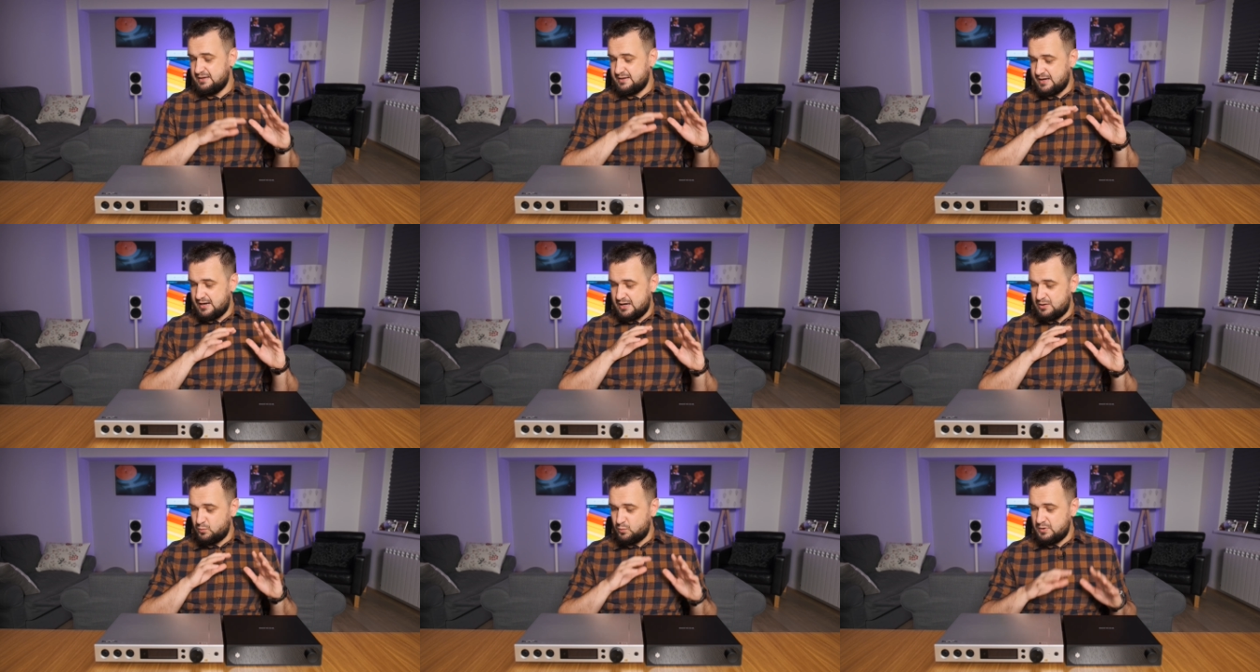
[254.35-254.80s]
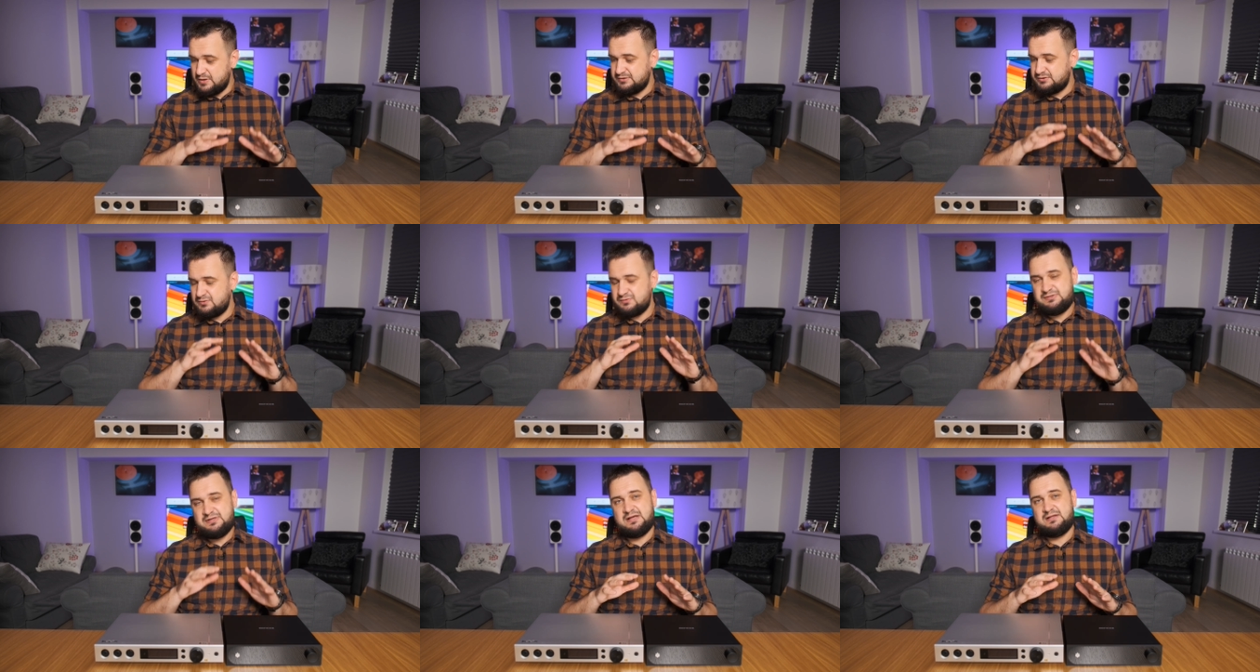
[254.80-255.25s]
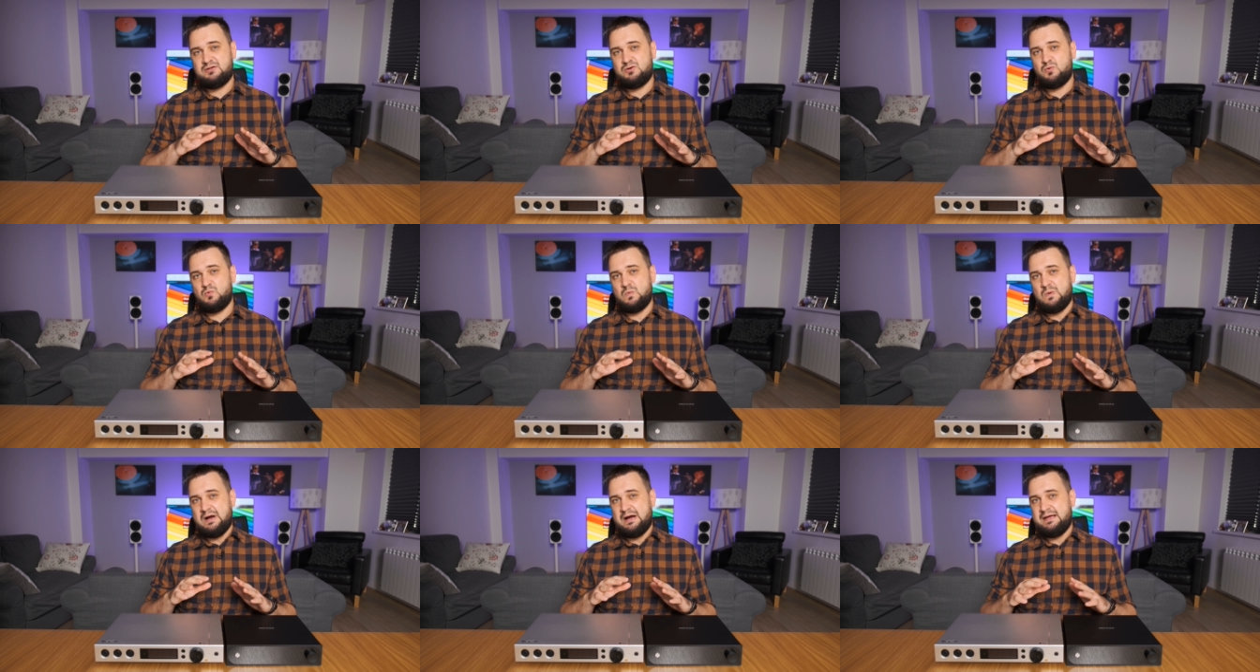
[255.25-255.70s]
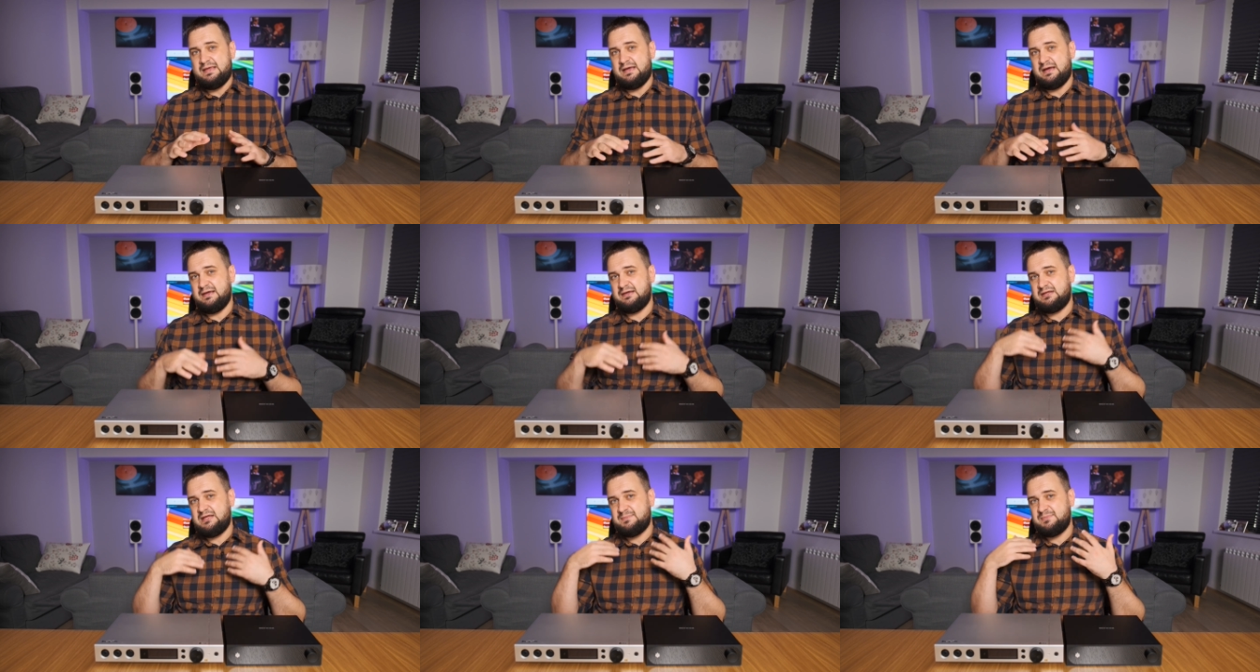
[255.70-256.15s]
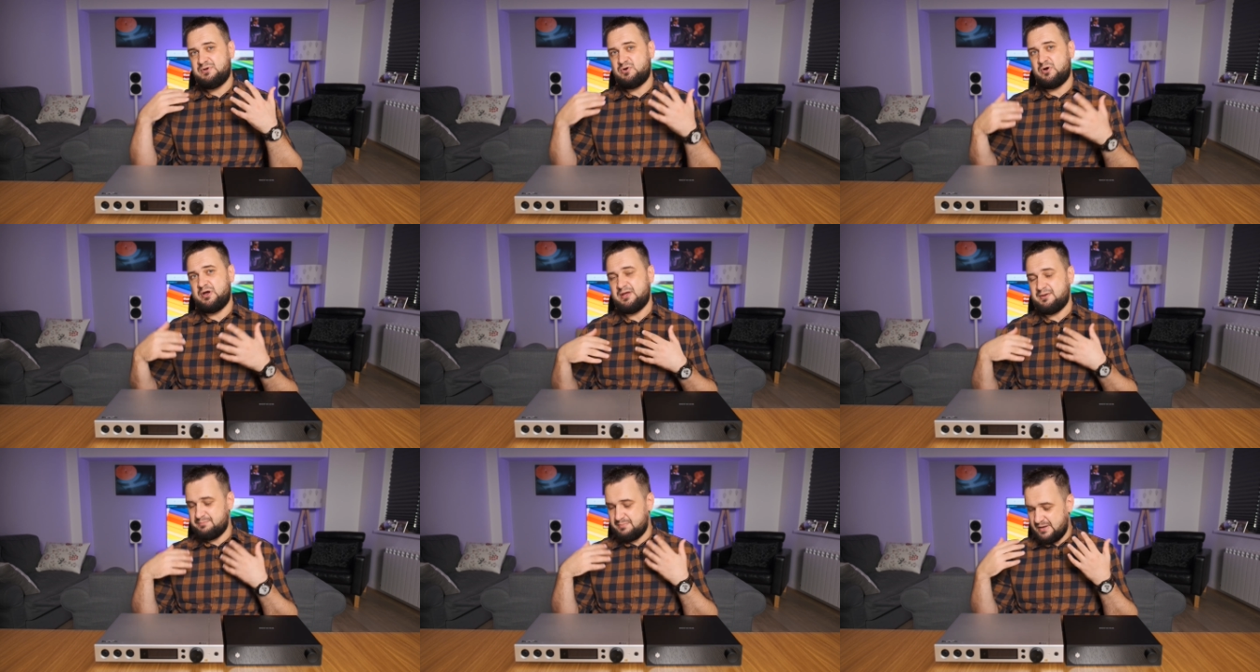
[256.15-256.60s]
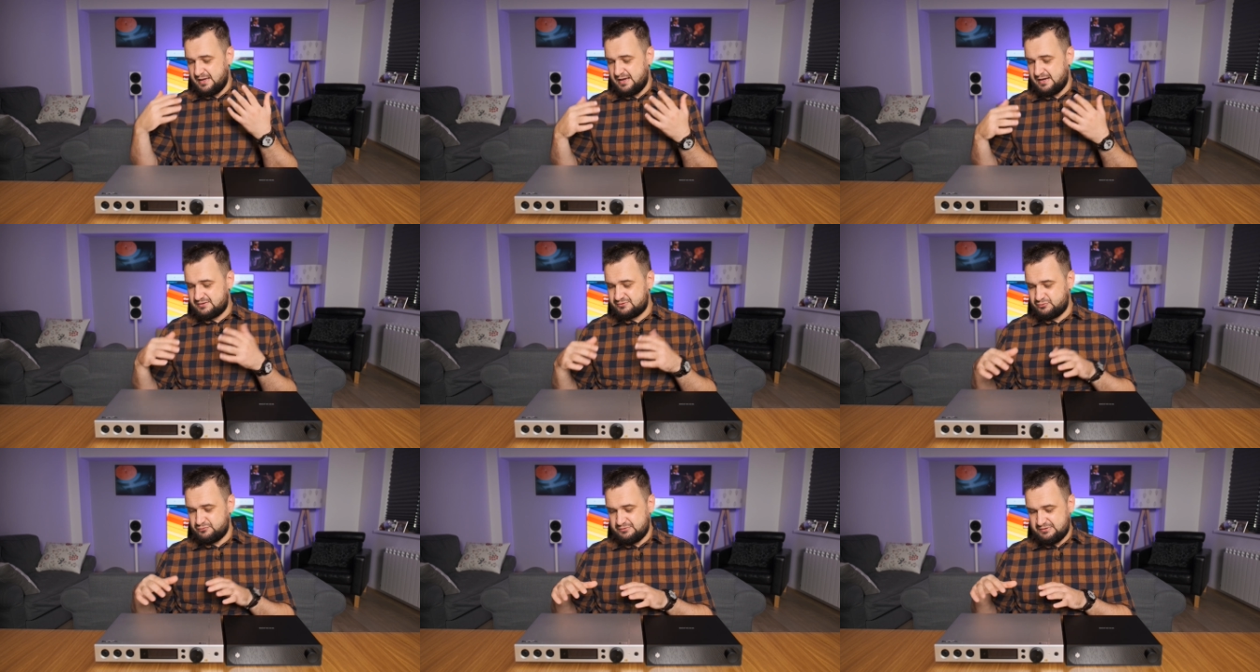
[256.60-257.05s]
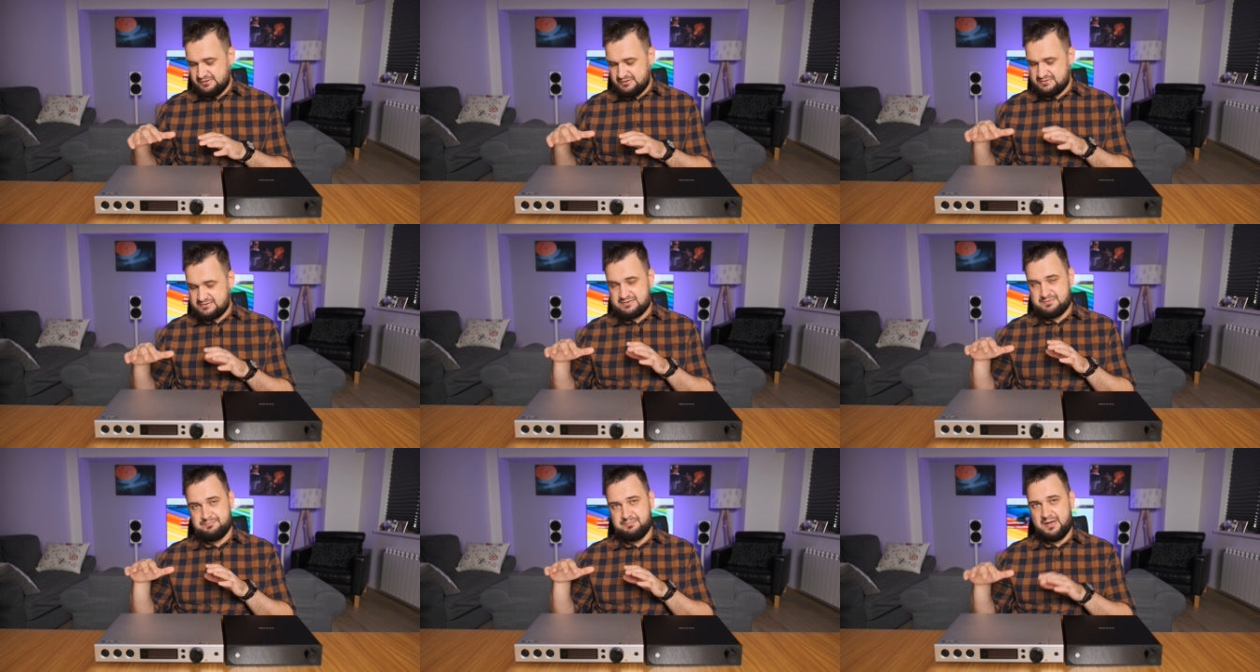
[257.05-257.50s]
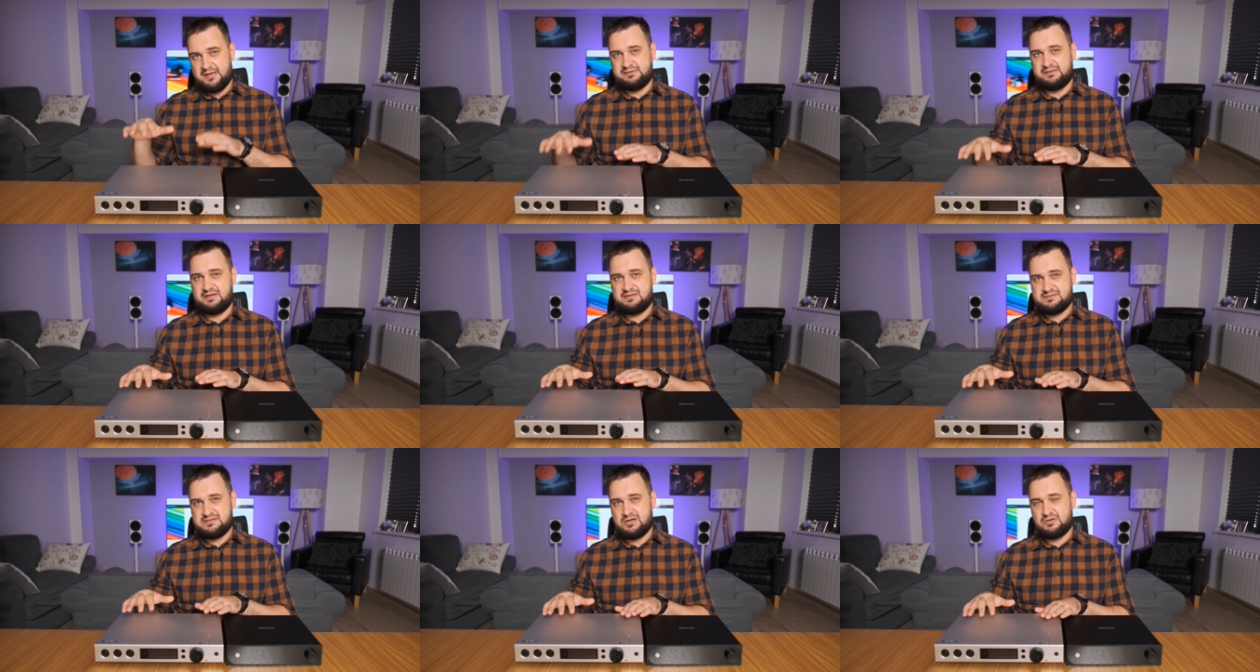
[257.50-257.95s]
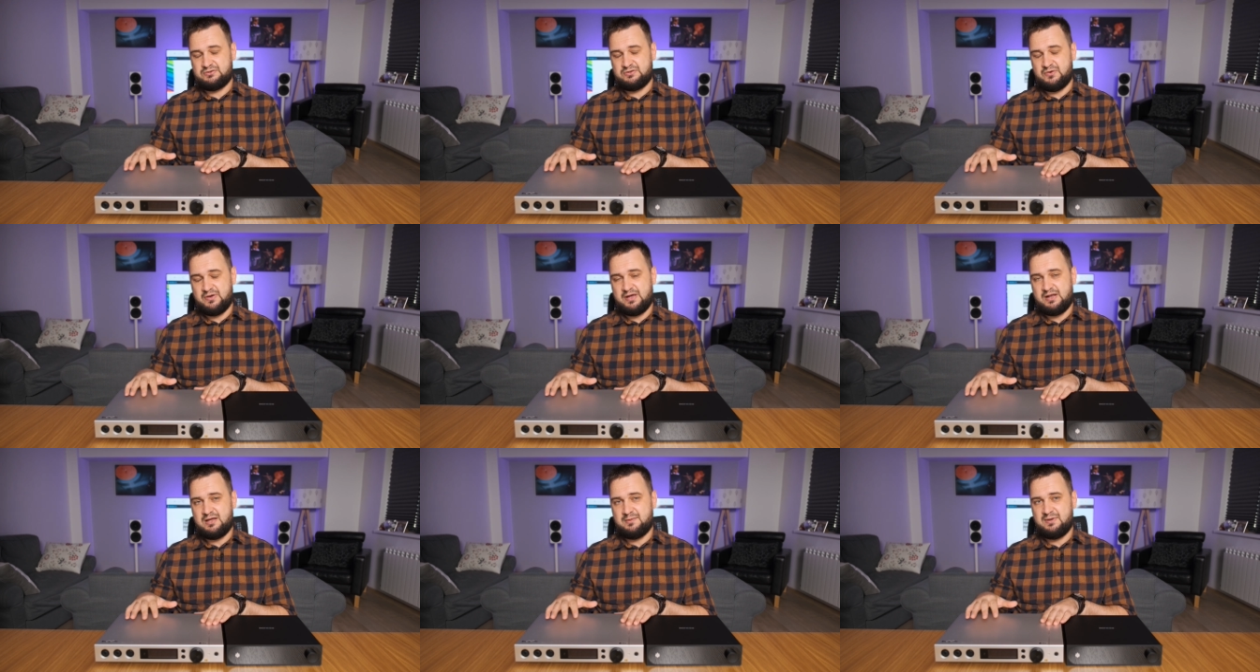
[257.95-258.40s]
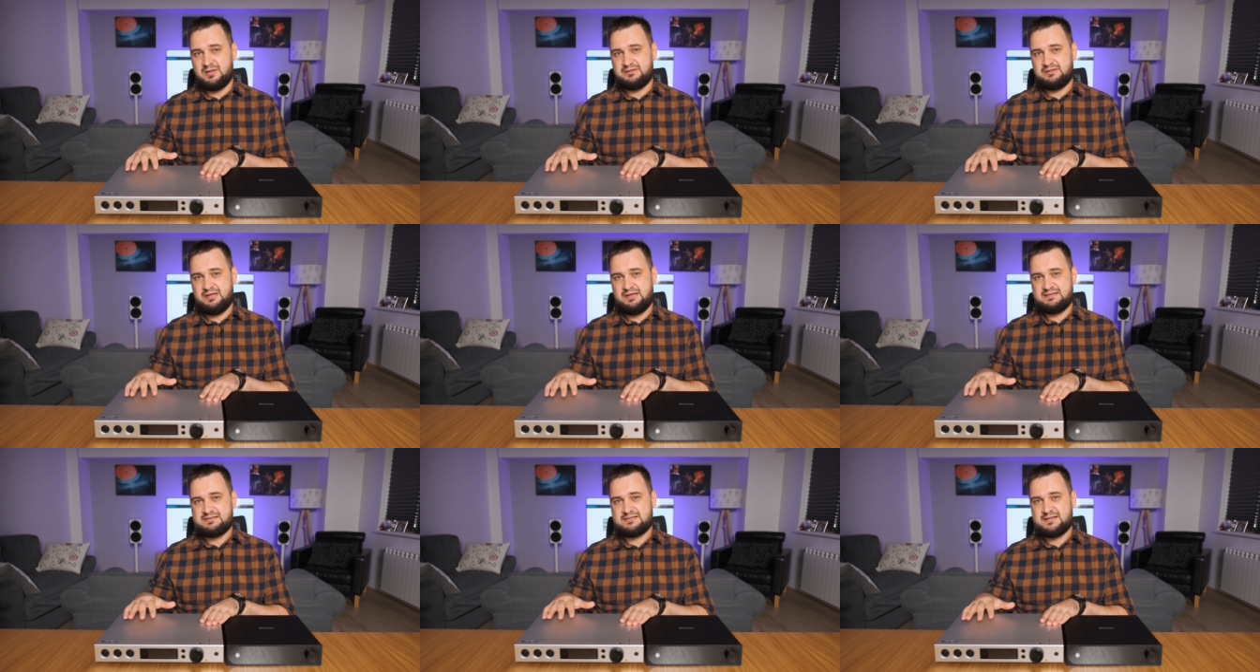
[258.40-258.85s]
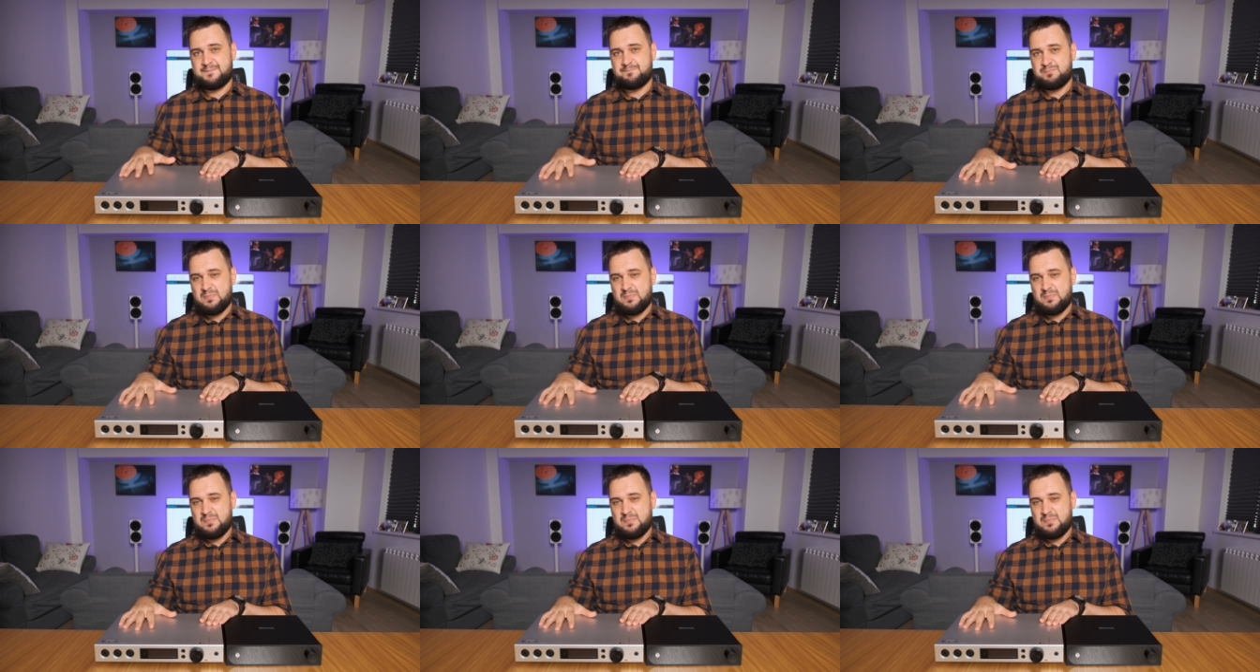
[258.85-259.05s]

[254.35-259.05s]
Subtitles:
I want to tell you why I keep going back to this Matrix Audio Element X.